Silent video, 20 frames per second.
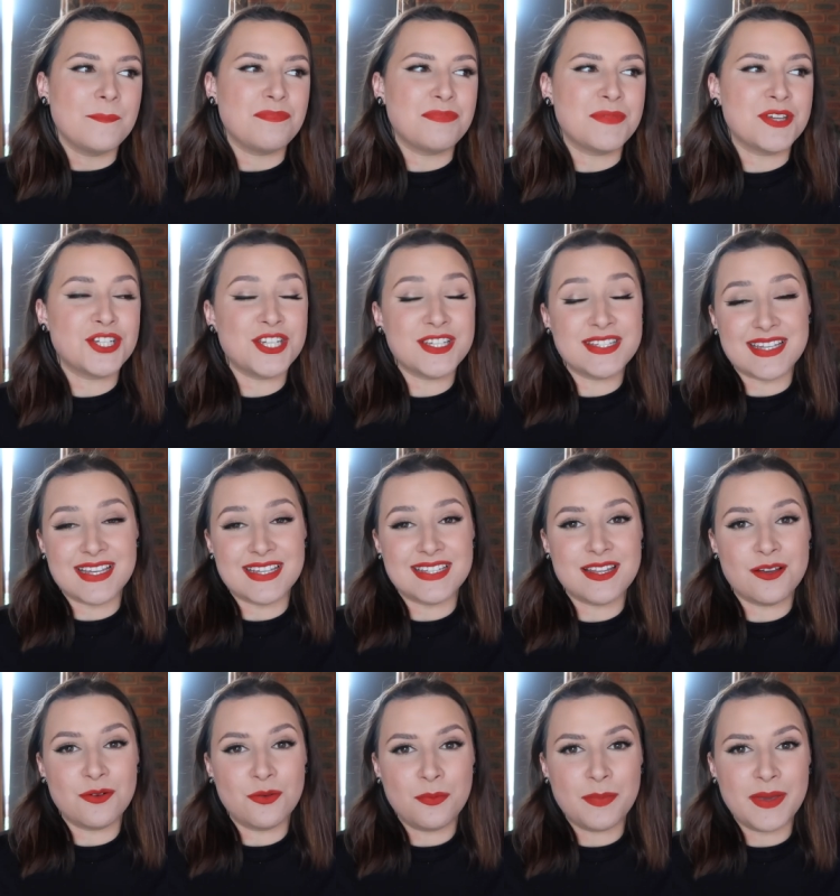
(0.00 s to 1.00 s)
But she says
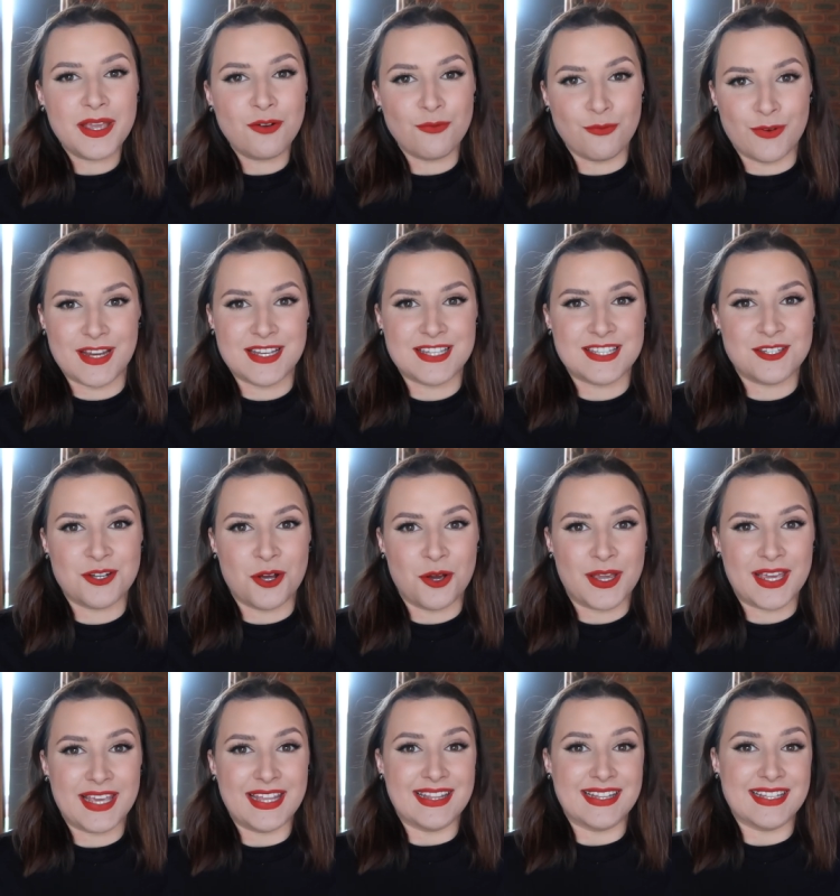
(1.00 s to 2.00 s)
there will be a
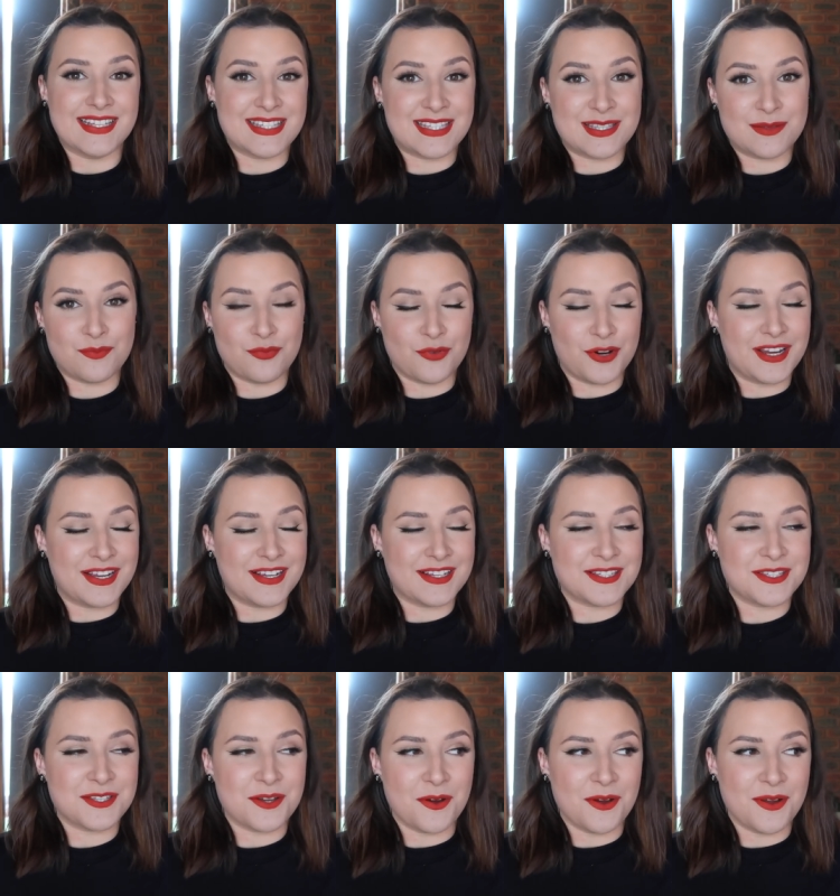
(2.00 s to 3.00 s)
restock in the spring,
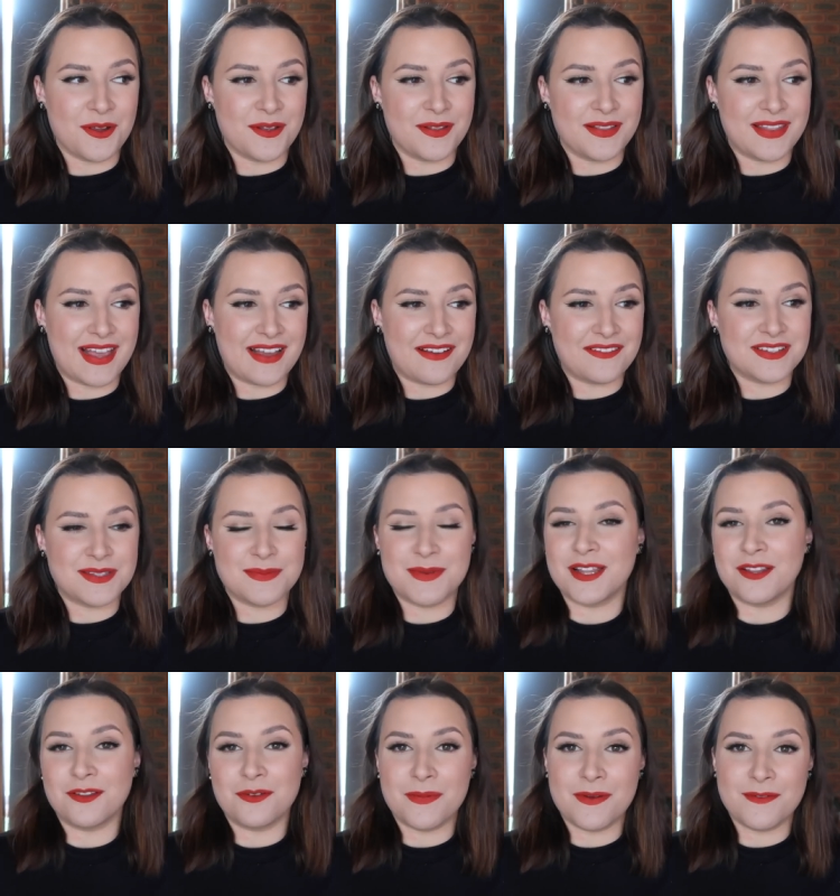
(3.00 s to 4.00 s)
so that gives
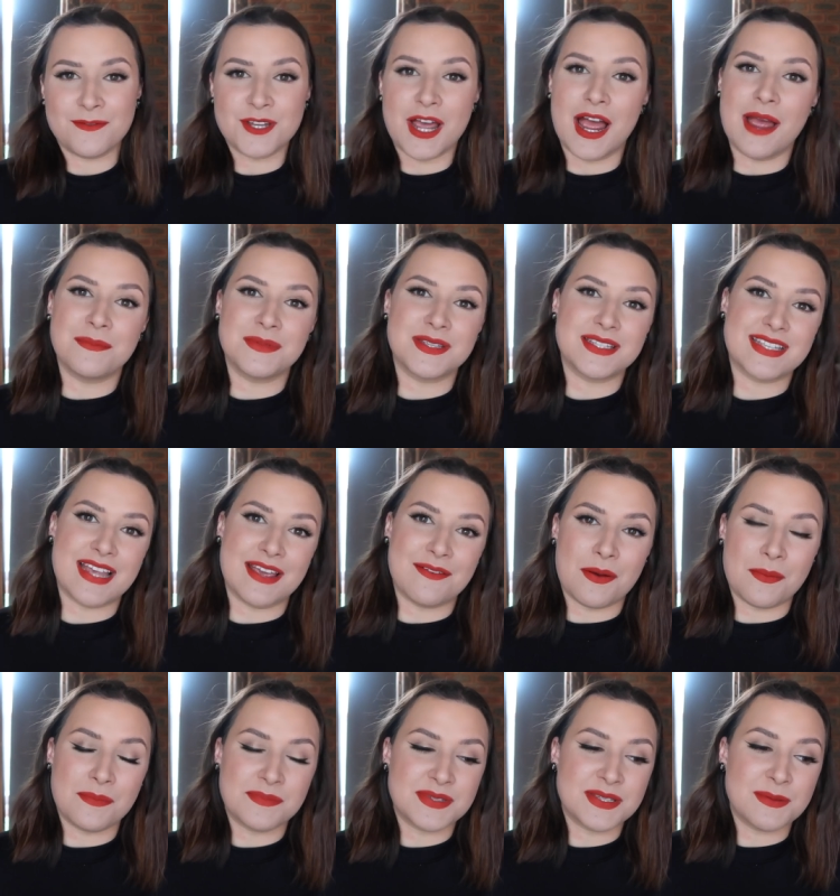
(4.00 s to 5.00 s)
me a little bit of time to save
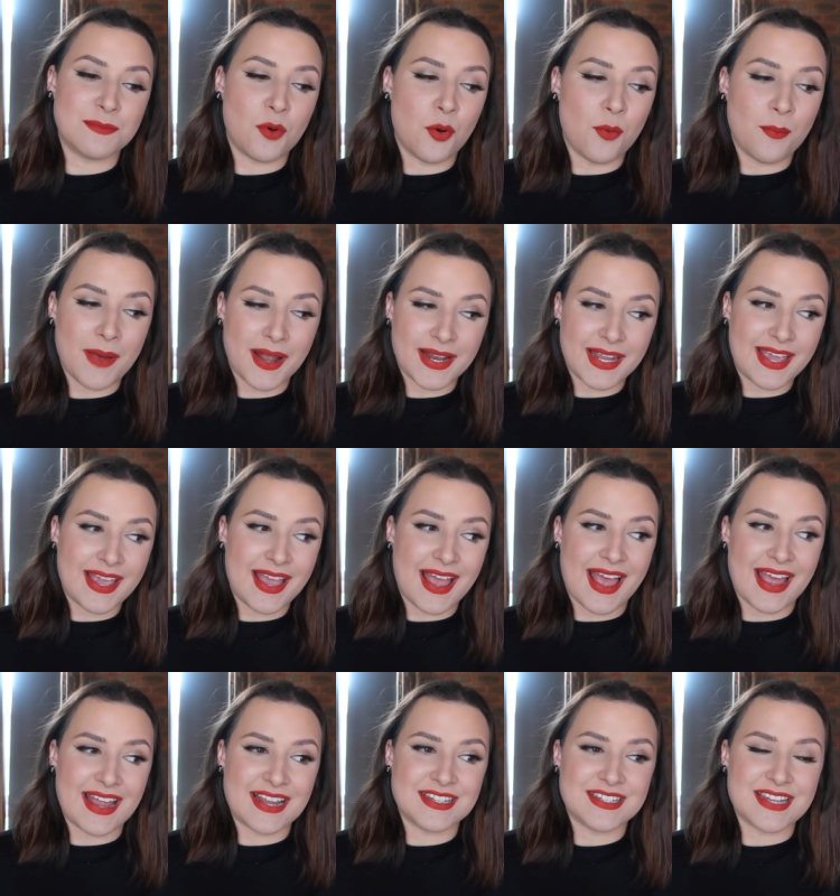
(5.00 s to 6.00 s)
up some more money
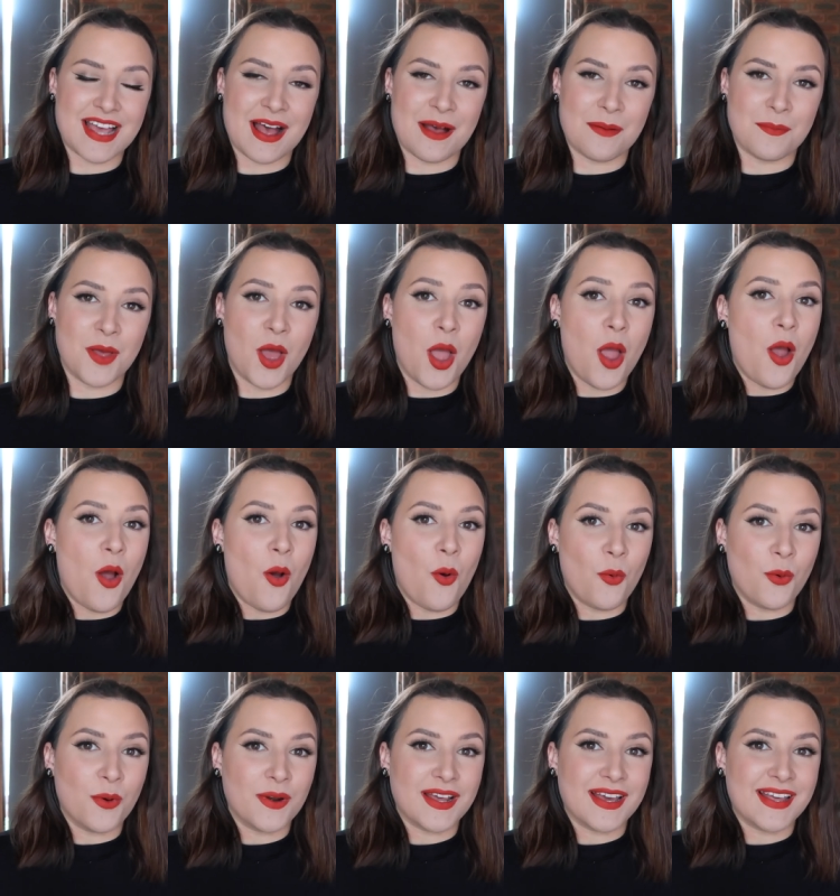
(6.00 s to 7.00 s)
and
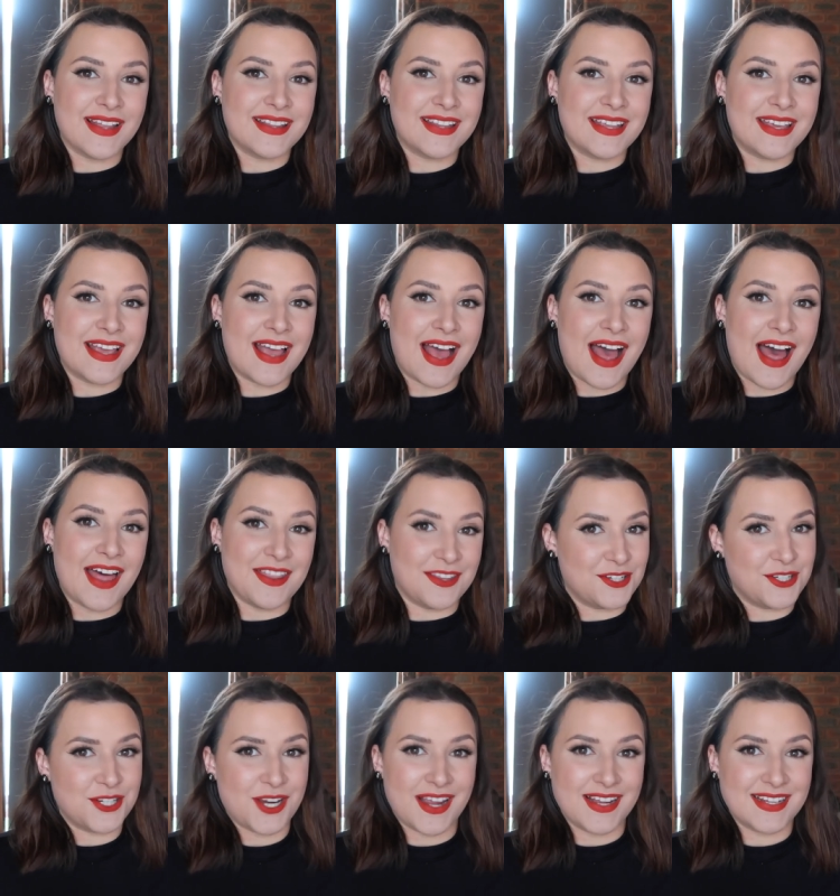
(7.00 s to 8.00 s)
order the other
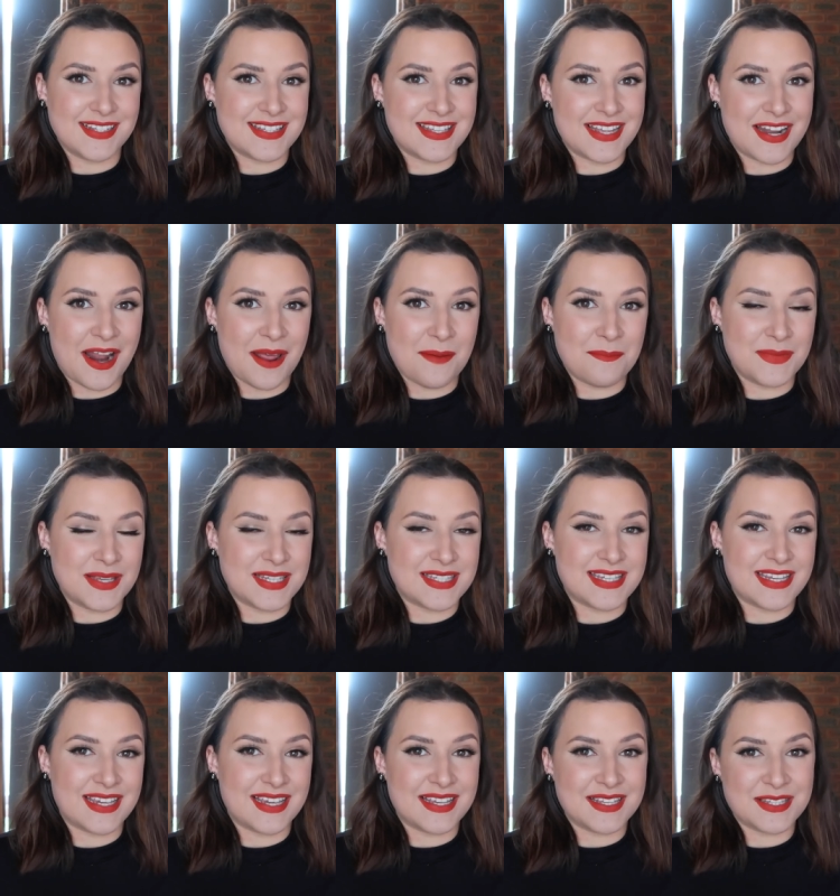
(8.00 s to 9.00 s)
shades that I'm
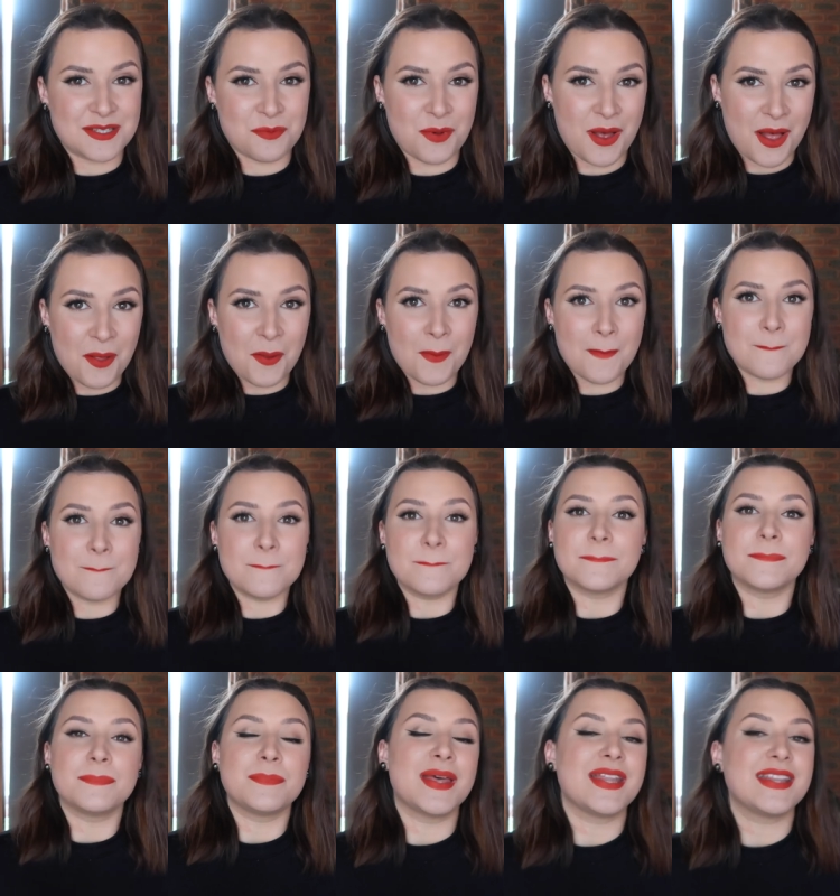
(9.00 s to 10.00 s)
missing as well.
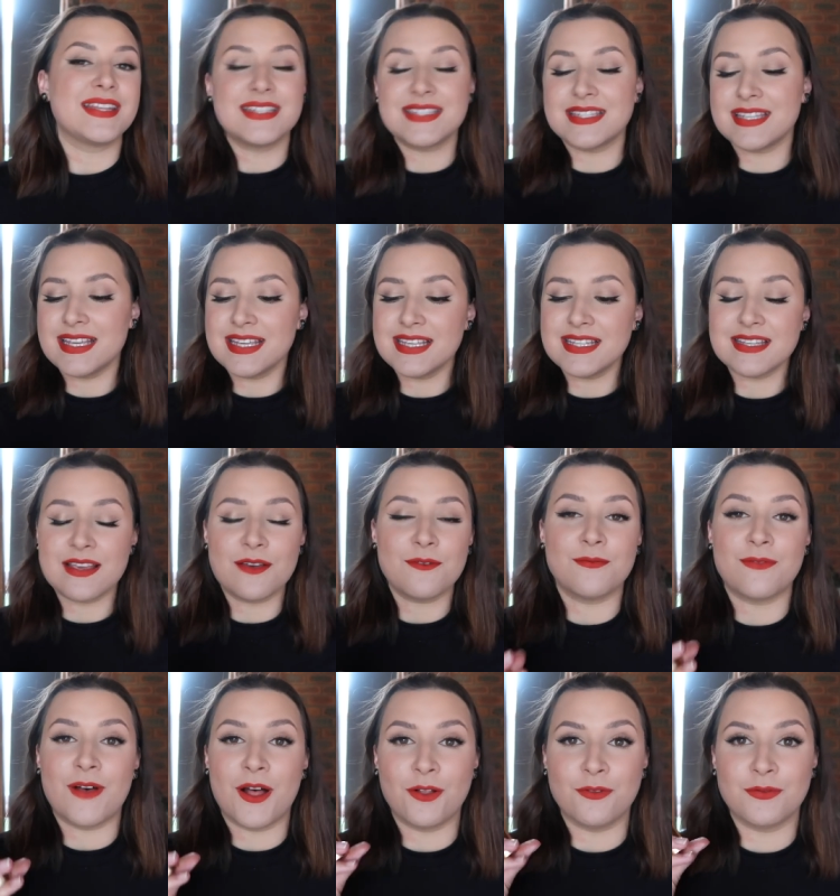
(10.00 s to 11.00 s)
But this is
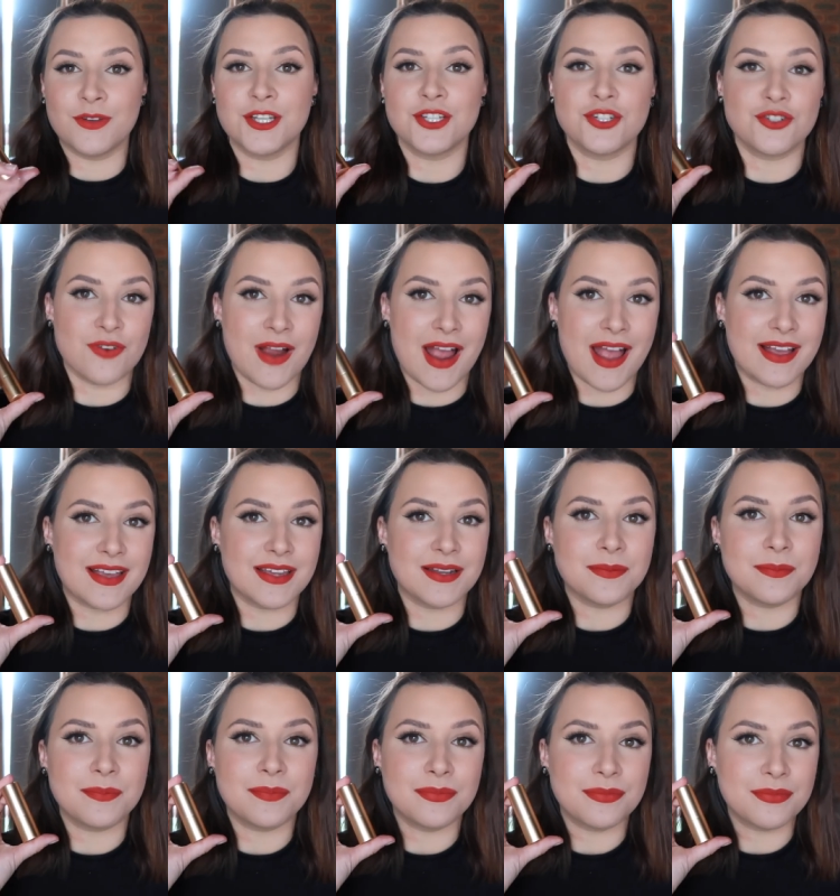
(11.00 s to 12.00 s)
Velvet
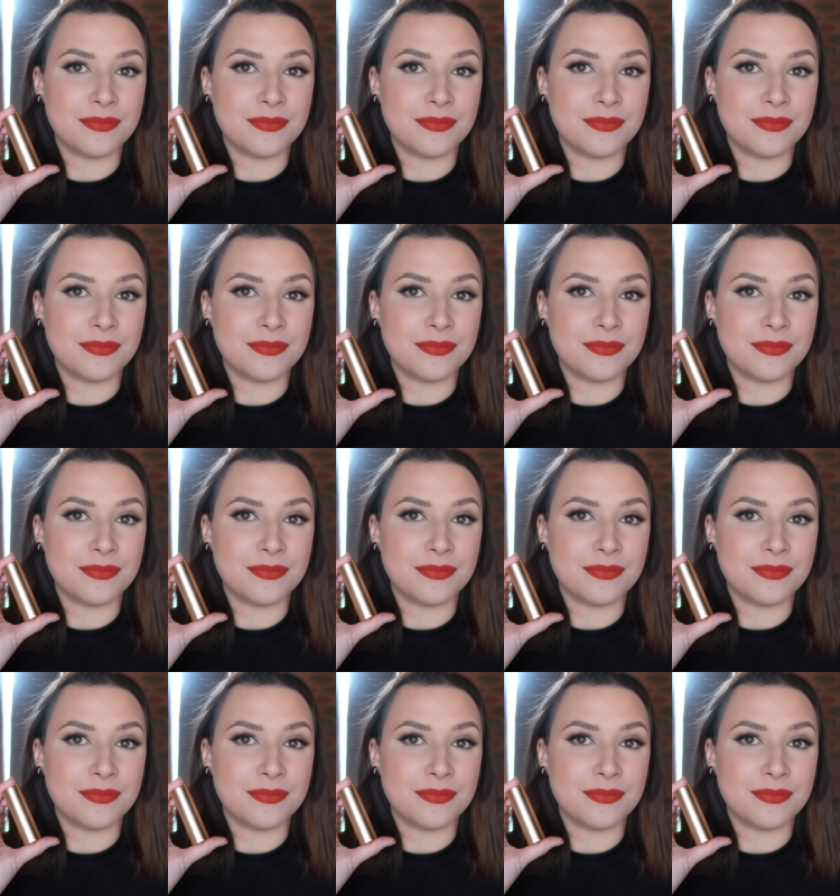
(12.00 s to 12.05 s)
Dragon.